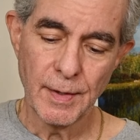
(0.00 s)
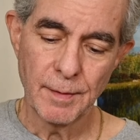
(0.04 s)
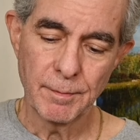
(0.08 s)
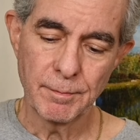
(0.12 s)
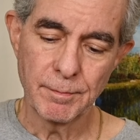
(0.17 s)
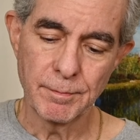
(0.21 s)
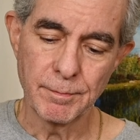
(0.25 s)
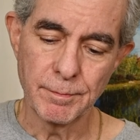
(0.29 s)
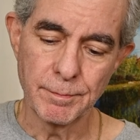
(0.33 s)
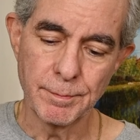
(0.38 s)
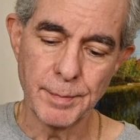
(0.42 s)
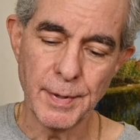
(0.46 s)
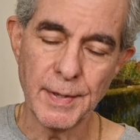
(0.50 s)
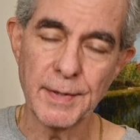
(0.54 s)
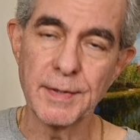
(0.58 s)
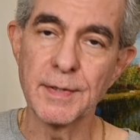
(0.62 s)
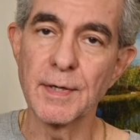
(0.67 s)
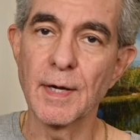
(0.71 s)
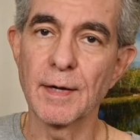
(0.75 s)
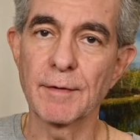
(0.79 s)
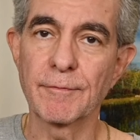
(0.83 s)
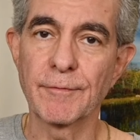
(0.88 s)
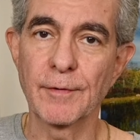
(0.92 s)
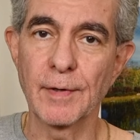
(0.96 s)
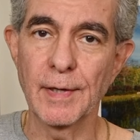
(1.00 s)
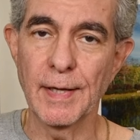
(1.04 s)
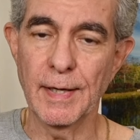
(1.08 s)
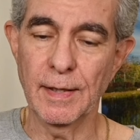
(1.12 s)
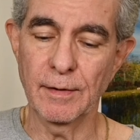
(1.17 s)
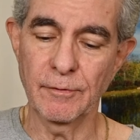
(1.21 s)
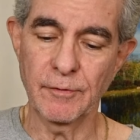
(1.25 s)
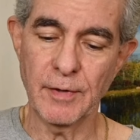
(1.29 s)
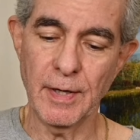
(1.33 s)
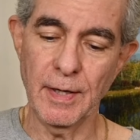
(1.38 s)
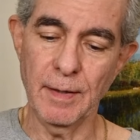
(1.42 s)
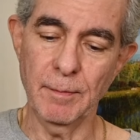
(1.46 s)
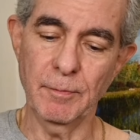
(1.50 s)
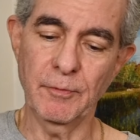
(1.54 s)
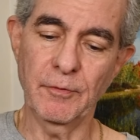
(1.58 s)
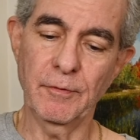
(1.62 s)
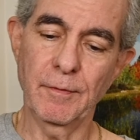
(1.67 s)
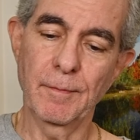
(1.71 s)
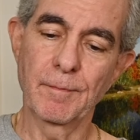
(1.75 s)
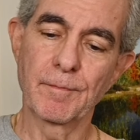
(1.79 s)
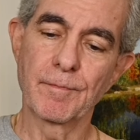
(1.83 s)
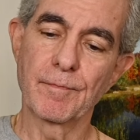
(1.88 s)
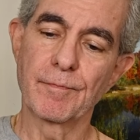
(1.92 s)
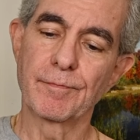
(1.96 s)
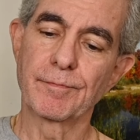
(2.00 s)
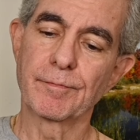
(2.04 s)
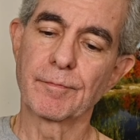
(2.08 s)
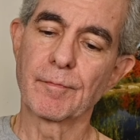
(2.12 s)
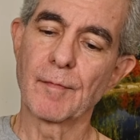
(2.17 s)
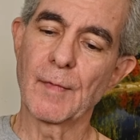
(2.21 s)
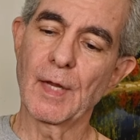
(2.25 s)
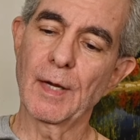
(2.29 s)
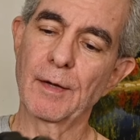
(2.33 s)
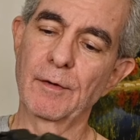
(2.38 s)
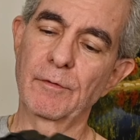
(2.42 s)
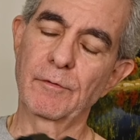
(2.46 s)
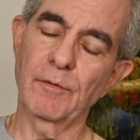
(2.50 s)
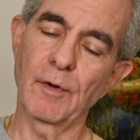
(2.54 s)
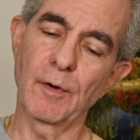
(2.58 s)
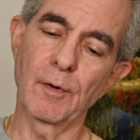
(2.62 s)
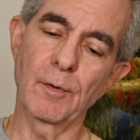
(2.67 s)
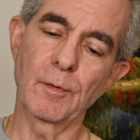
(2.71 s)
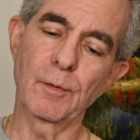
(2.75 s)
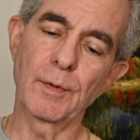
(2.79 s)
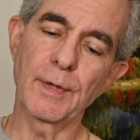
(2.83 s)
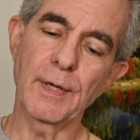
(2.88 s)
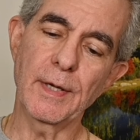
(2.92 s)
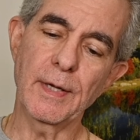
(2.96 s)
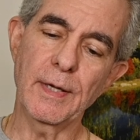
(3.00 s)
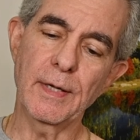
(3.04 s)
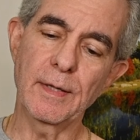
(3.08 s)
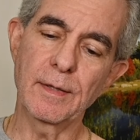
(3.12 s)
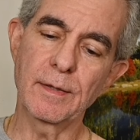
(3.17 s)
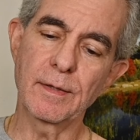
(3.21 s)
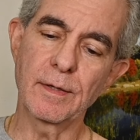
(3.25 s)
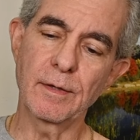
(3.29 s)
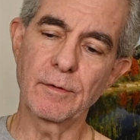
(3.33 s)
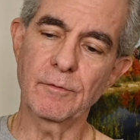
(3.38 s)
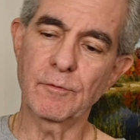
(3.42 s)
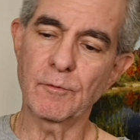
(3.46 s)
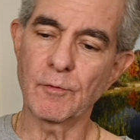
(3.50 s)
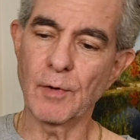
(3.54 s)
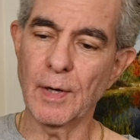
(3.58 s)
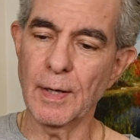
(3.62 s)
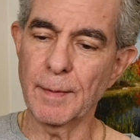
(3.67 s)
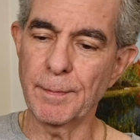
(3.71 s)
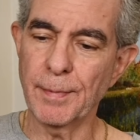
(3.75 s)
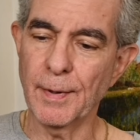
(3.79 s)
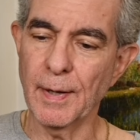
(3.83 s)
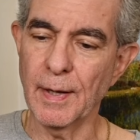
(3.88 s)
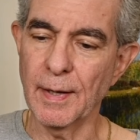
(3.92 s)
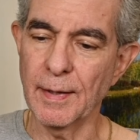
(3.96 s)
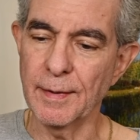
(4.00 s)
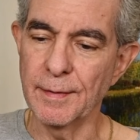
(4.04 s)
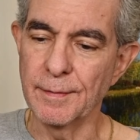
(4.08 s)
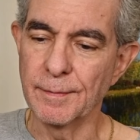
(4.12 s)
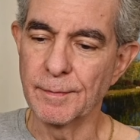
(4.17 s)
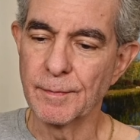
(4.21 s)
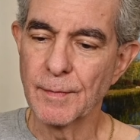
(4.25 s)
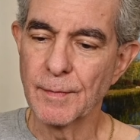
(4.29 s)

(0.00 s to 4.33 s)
but not for landscapes. So in this tripod,